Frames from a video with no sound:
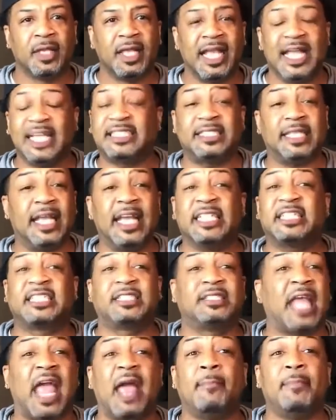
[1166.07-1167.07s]
It's
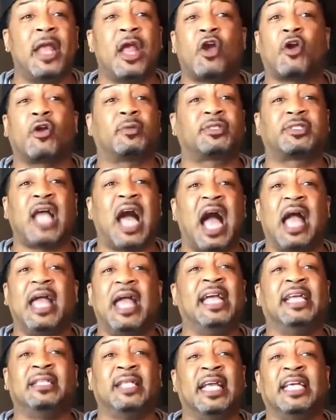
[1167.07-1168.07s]
damn near time.
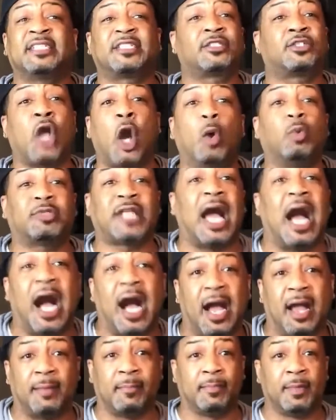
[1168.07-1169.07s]
It's go
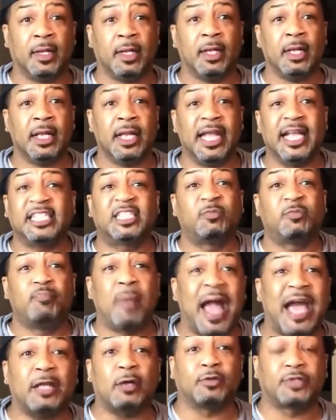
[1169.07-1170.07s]
time. It's
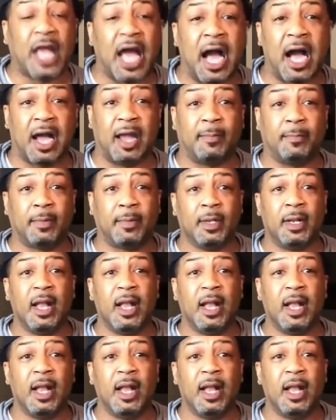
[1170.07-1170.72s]
battle time.